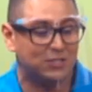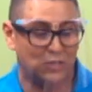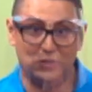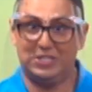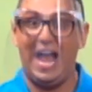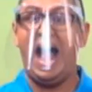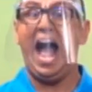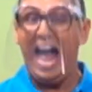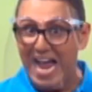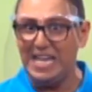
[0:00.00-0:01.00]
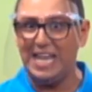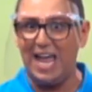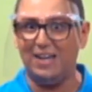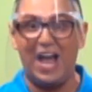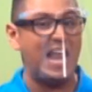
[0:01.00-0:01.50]
Because I
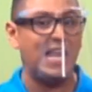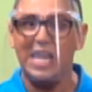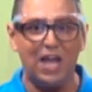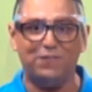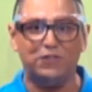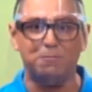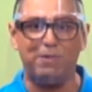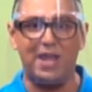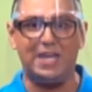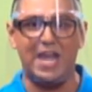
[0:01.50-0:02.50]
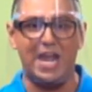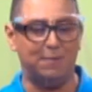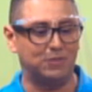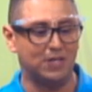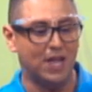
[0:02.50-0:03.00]
like, I love to play
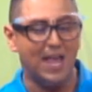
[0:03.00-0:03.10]
games.